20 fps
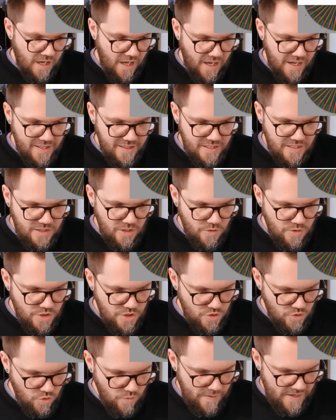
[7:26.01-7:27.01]
I think Tony
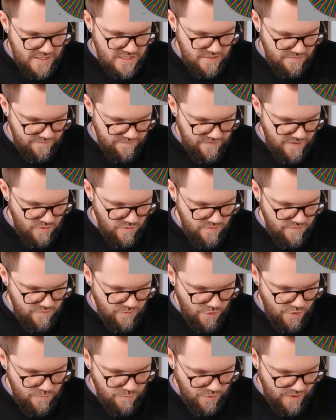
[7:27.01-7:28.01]
Storm has a very,
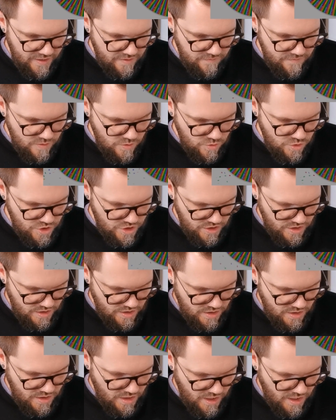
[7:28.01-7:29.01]
very bright
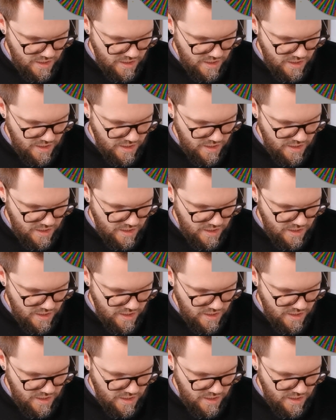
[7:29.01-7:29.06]
future.